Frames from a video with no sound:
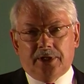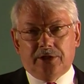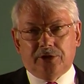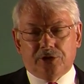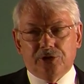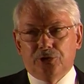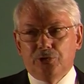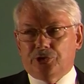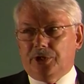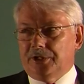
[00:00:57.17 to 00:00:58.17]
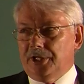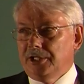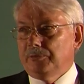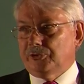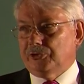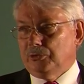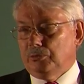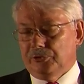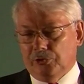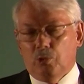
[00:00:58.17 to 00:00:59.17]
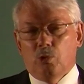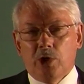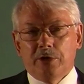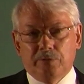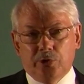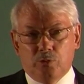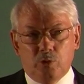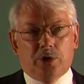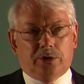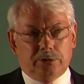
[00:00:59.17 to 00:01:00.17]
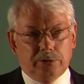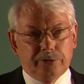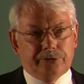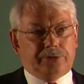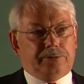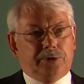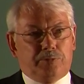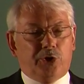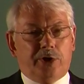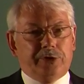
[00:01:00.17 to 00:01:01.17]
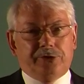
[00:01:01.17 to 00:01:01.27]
and the conclusion I came to was that all over the world, the private